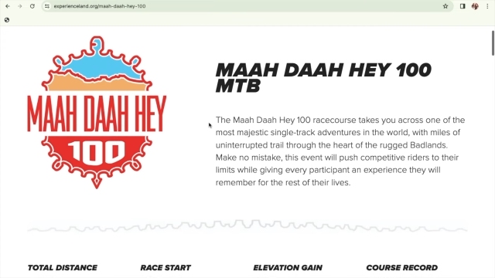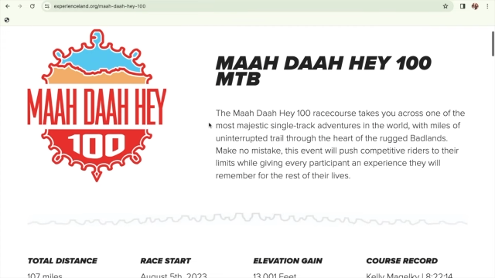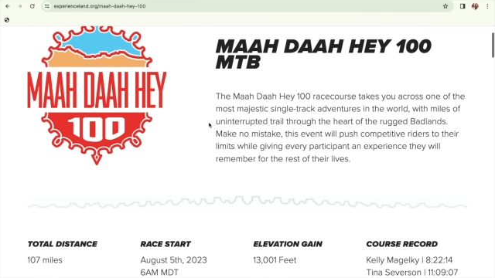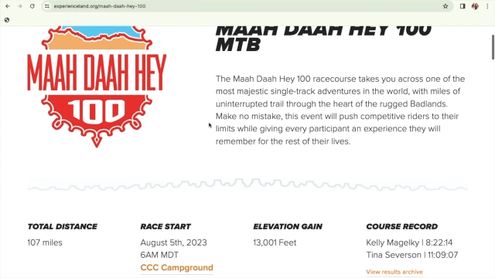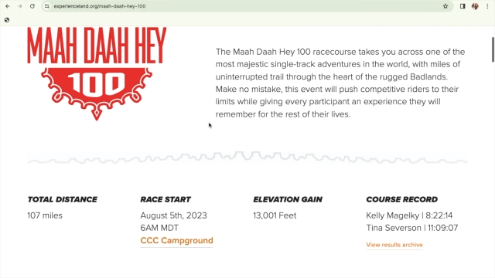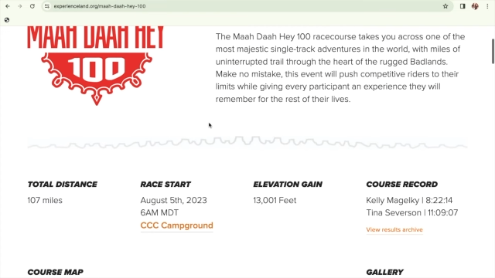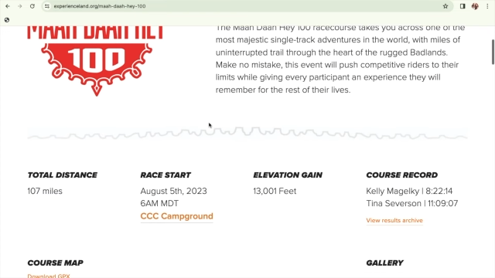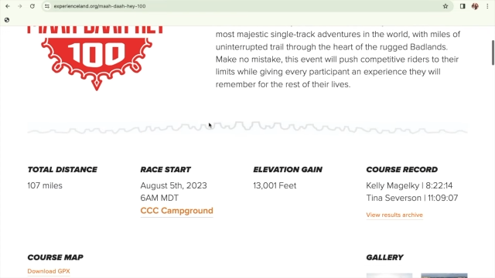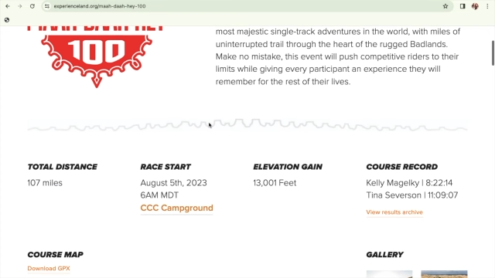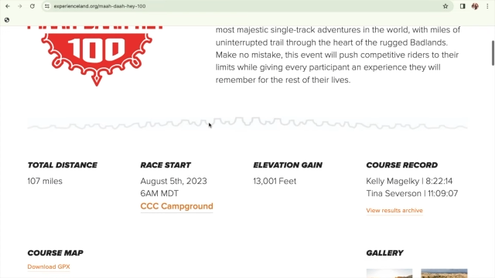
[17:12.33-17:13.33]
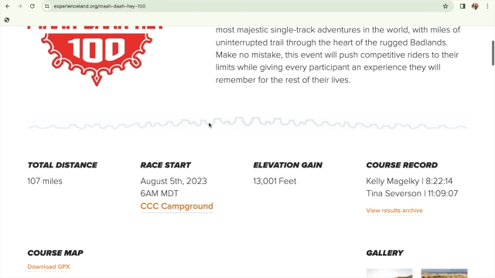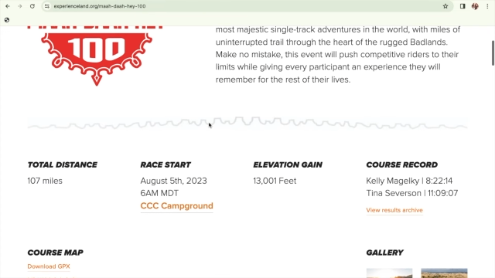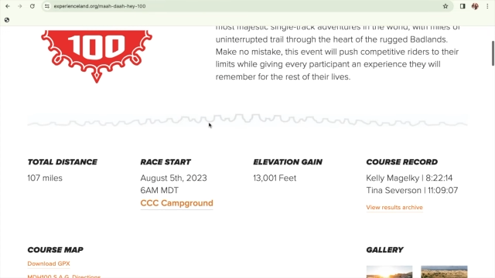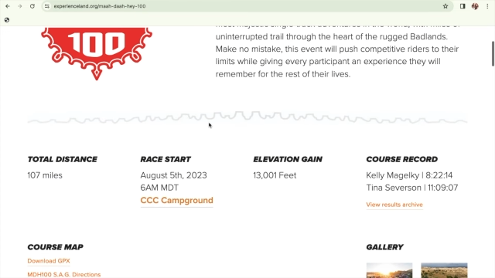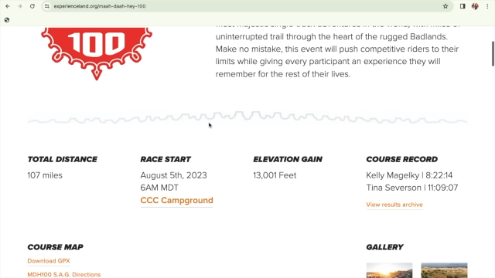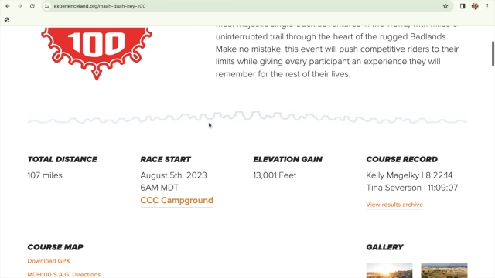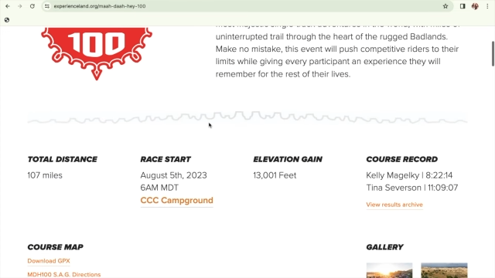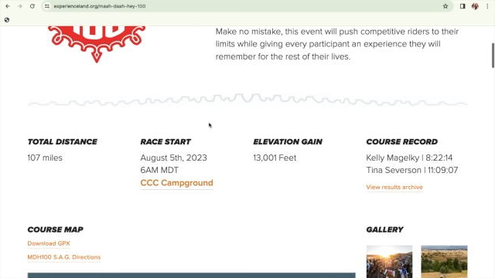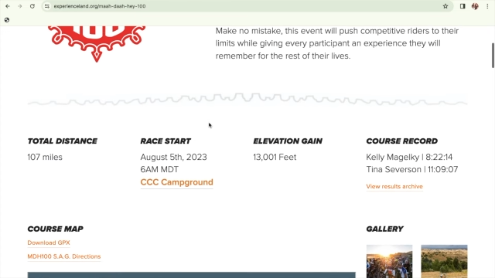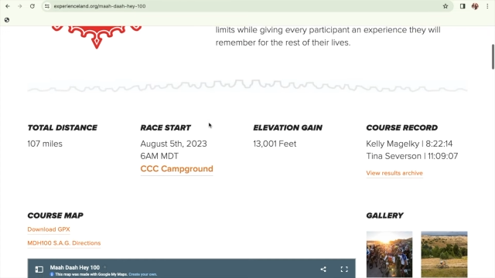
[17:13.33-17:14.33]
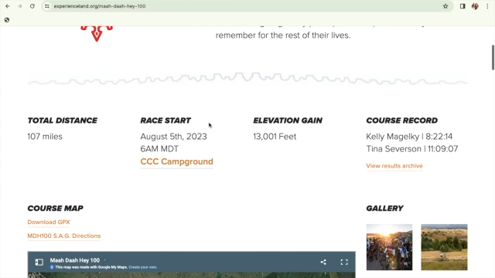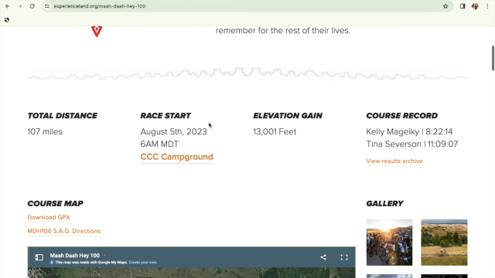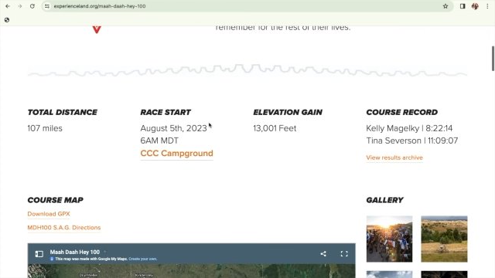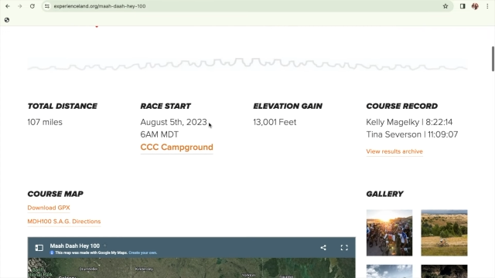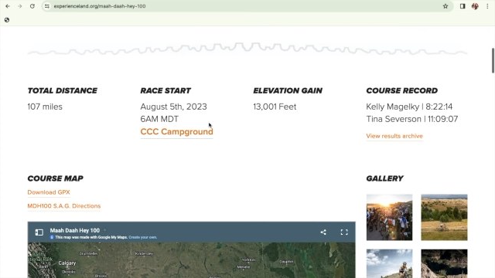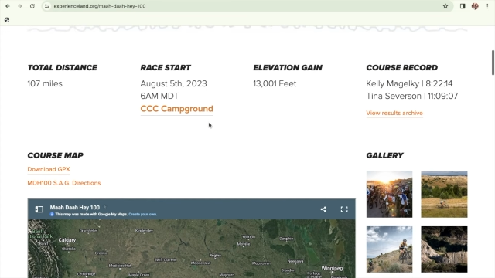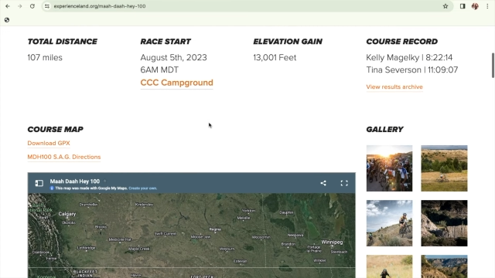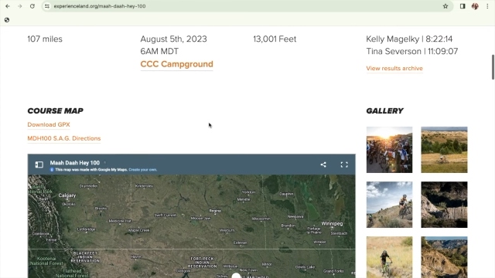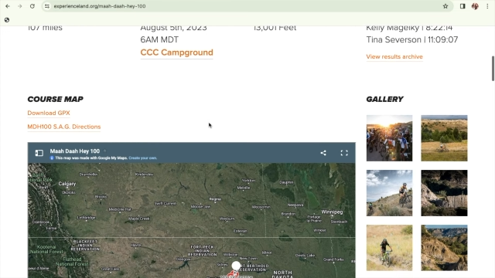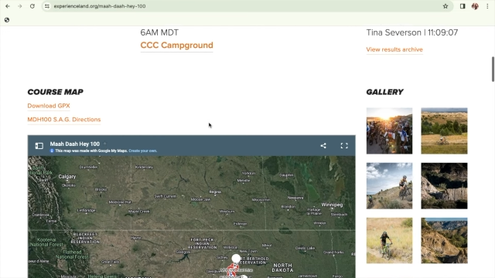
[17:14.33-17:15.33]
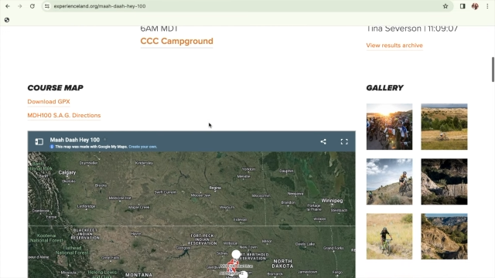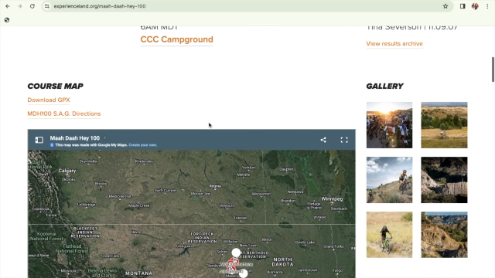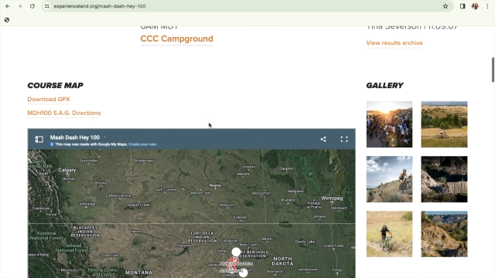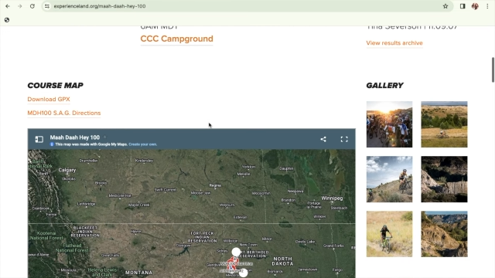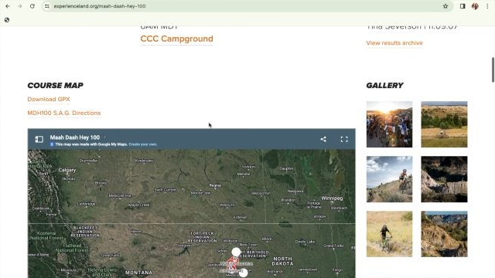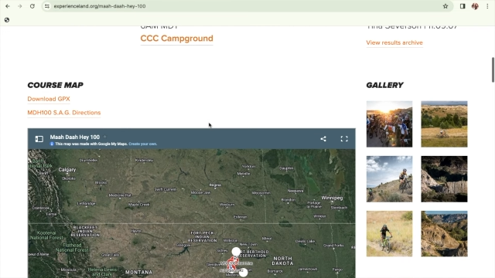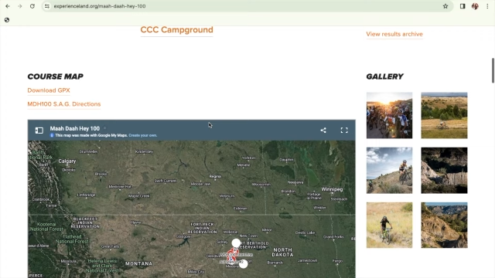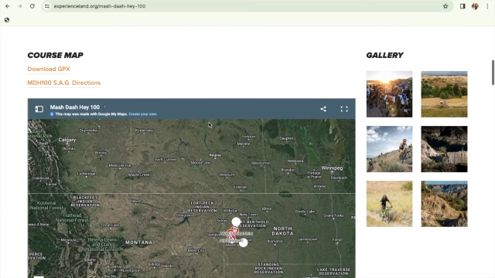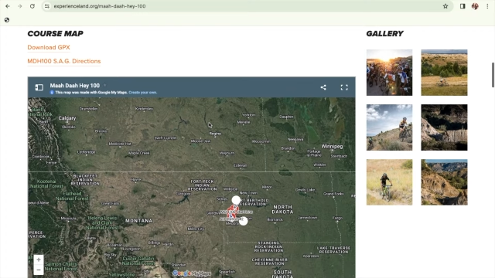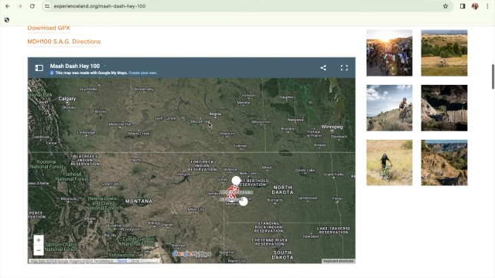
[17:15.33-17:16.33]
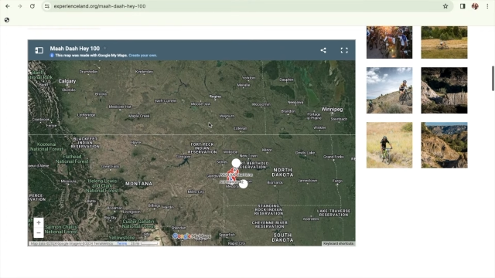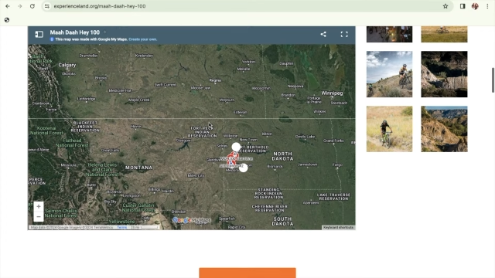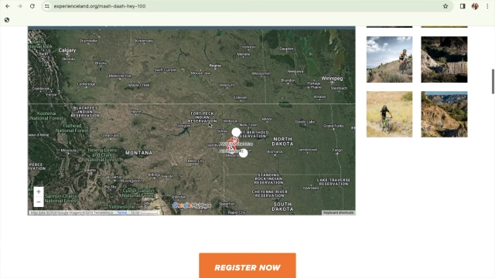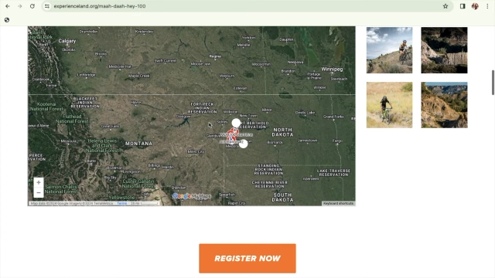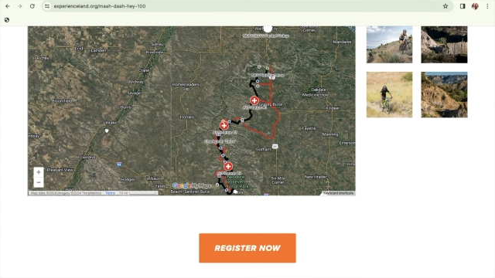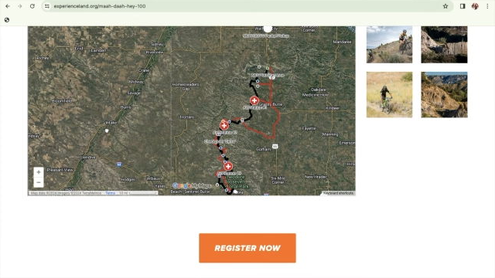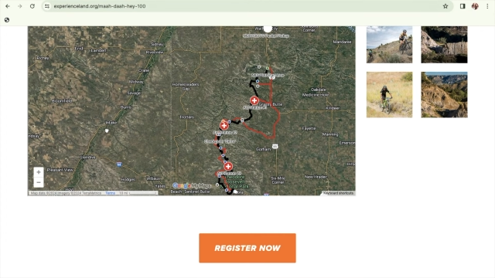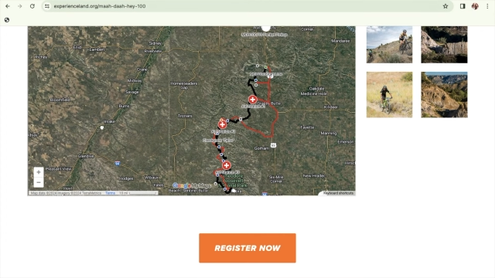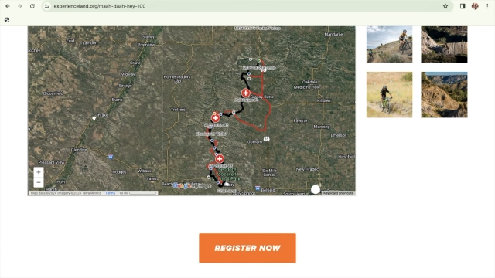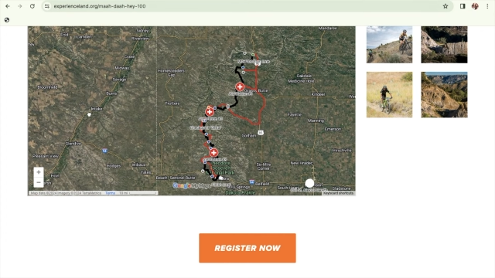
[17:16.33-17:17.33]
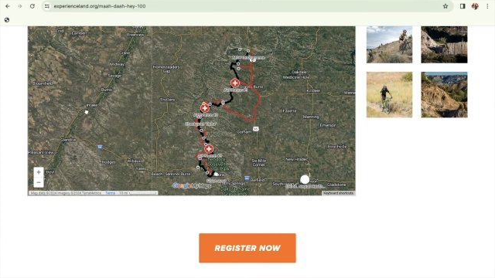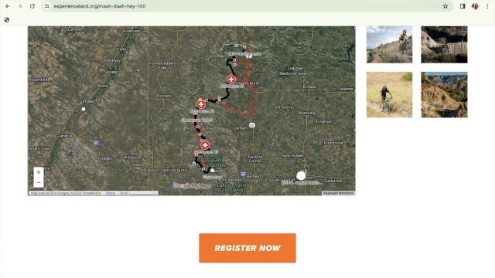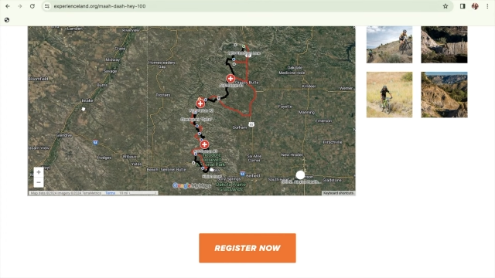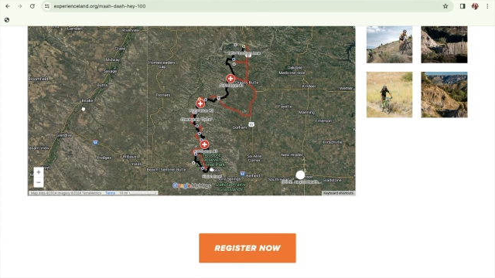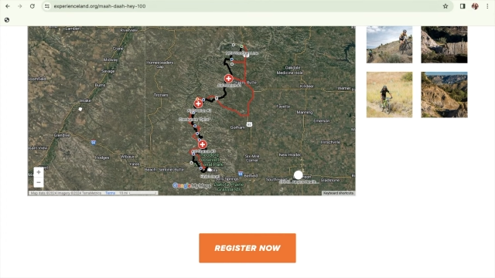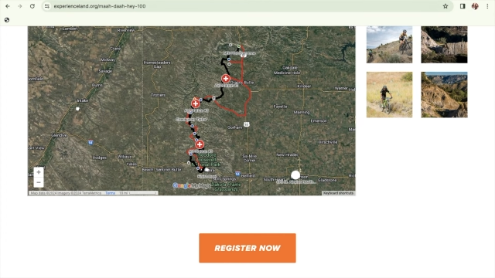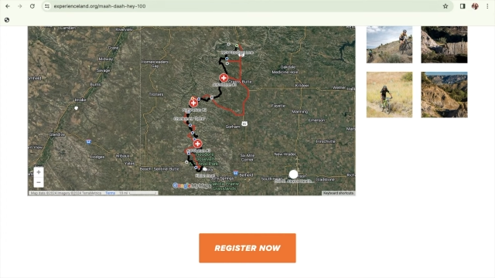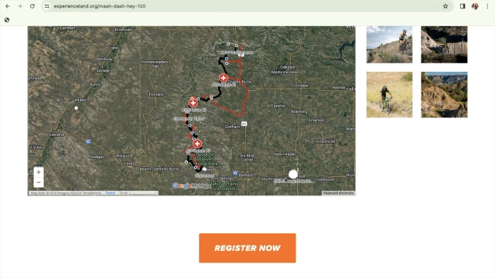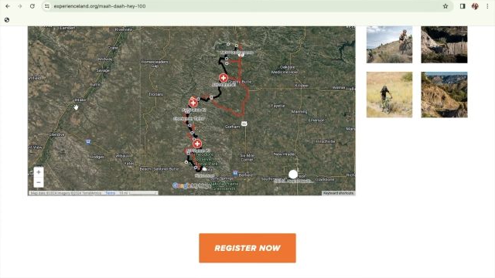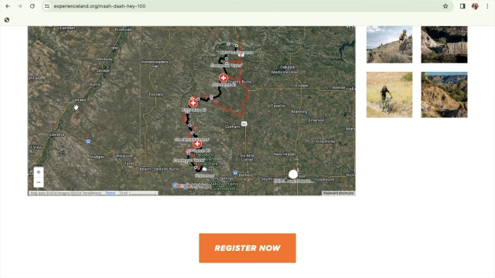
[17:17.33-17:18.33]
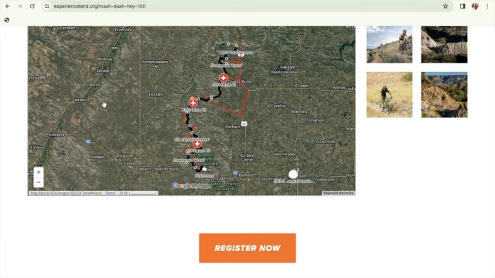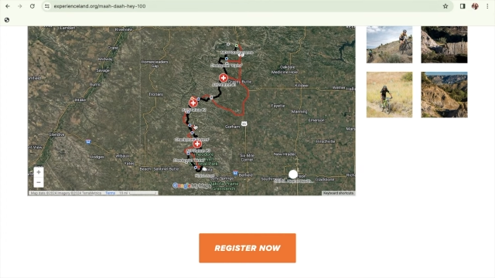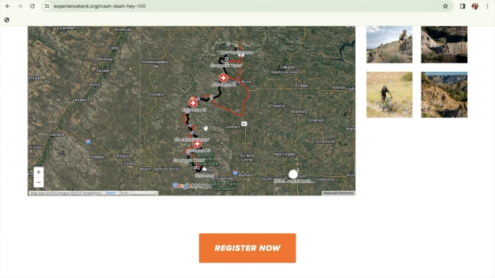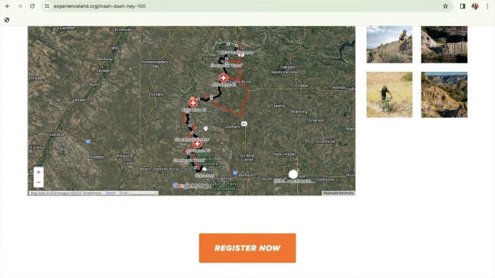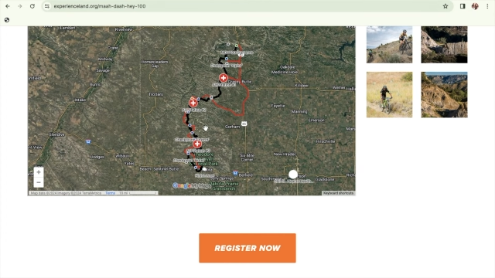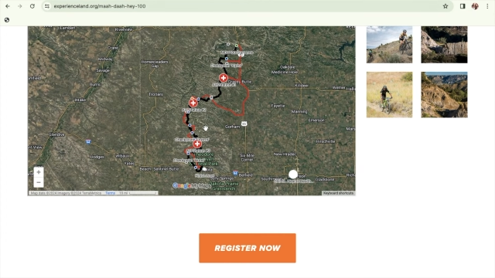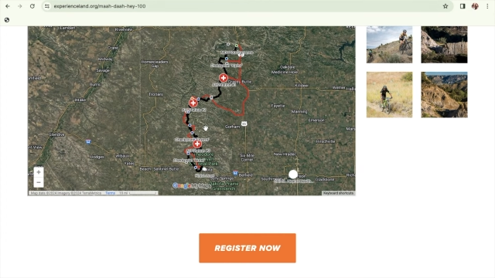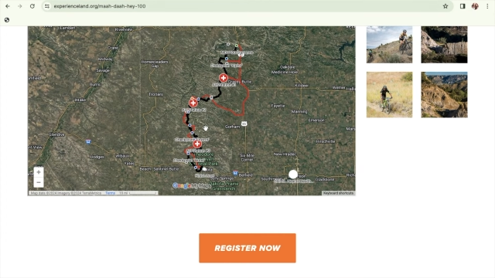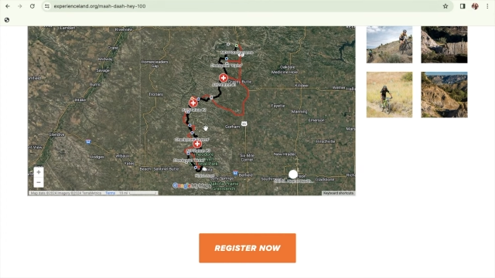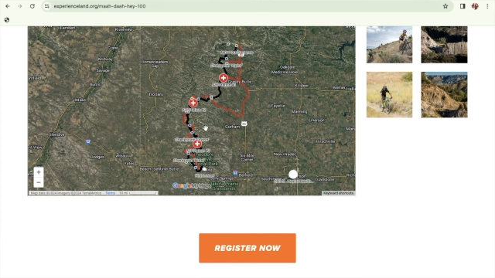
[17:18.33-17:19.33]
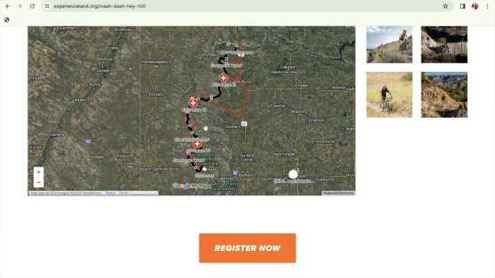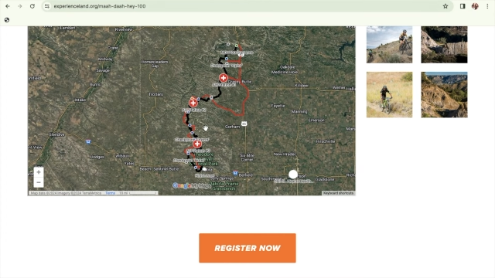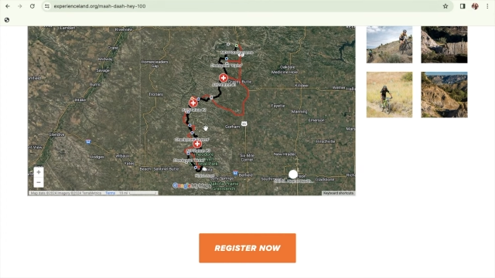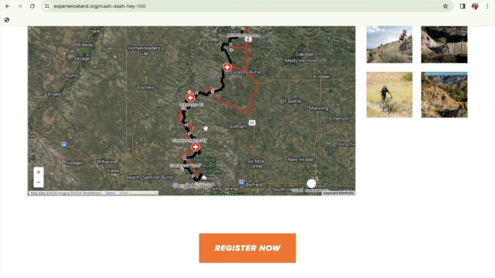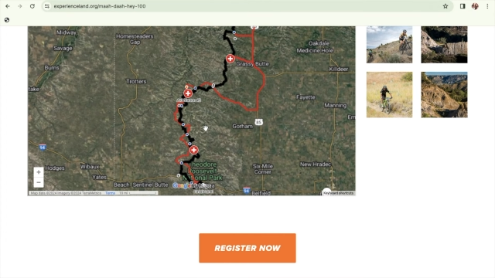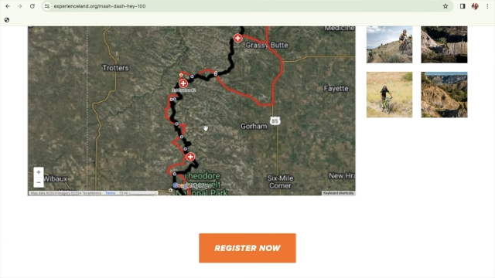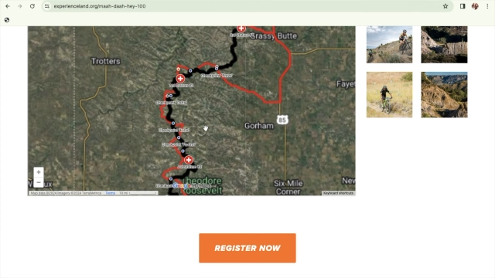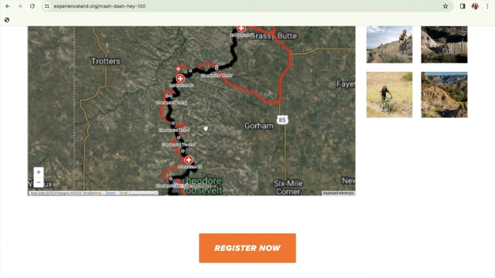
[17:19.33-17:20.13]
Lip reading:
Nobody's mouth can be seen.